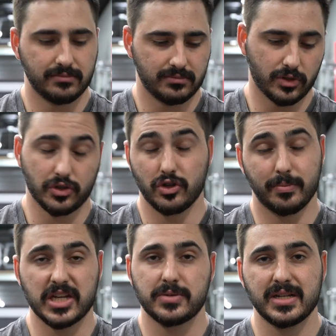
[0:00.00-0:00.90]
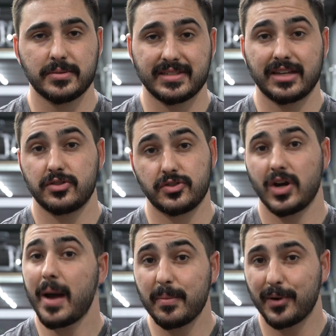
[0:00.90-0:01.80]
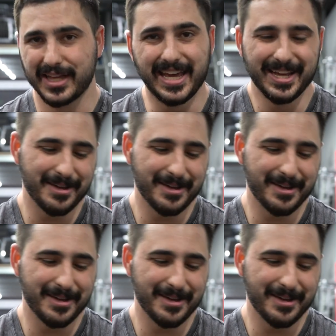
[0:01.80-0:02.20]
not in your bench press because that uses your upper body,